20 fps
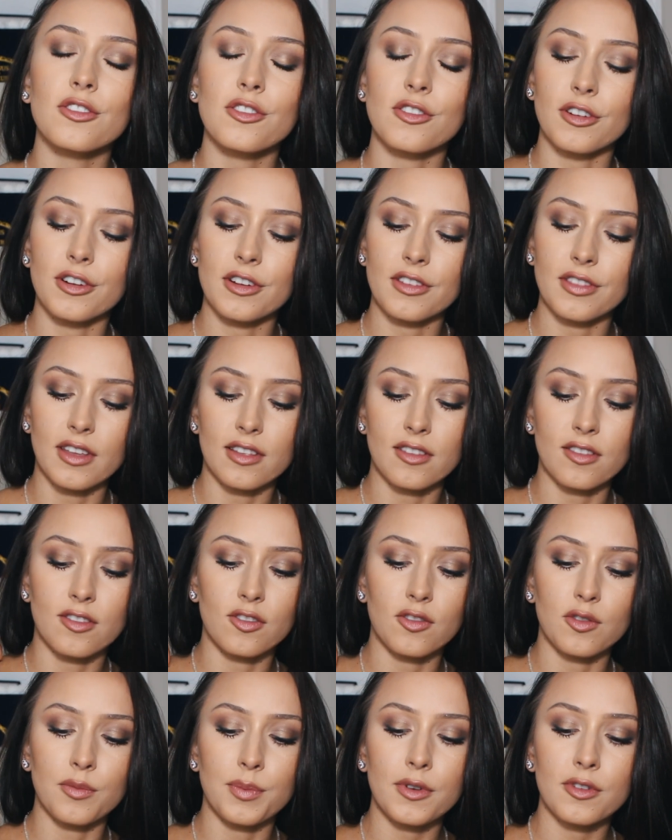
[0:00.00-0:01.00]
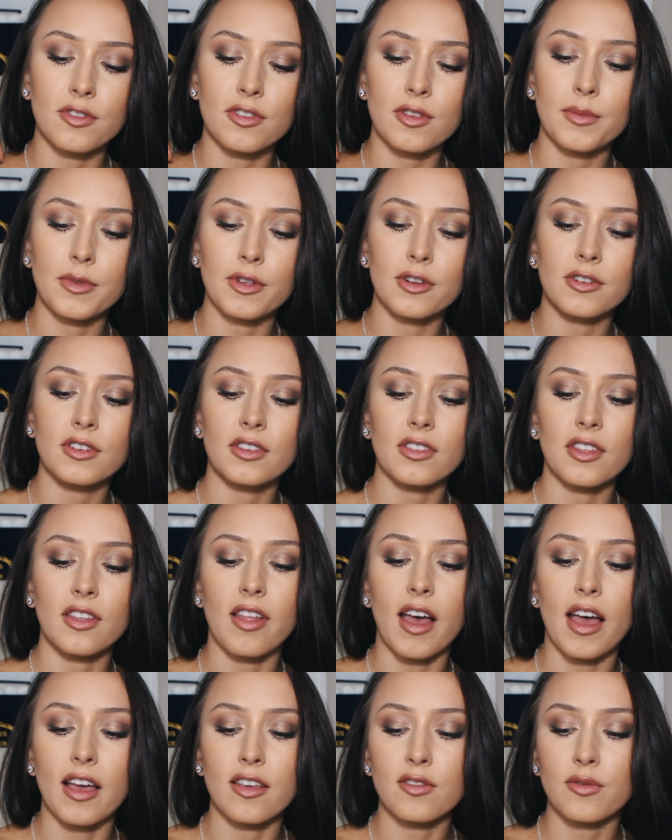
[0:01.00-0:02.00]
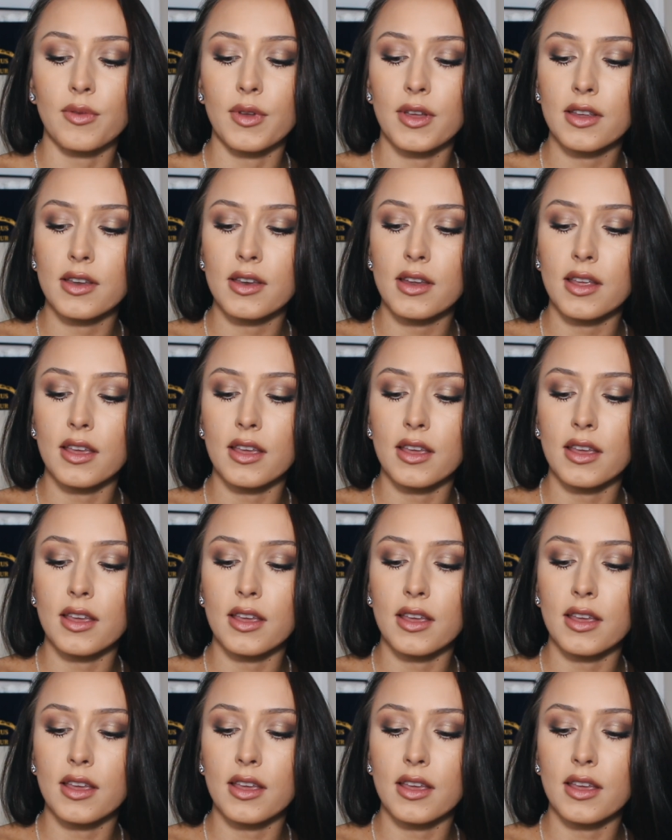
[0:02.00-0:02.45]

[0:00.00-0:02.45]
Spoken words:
shirt that's super similar to the last one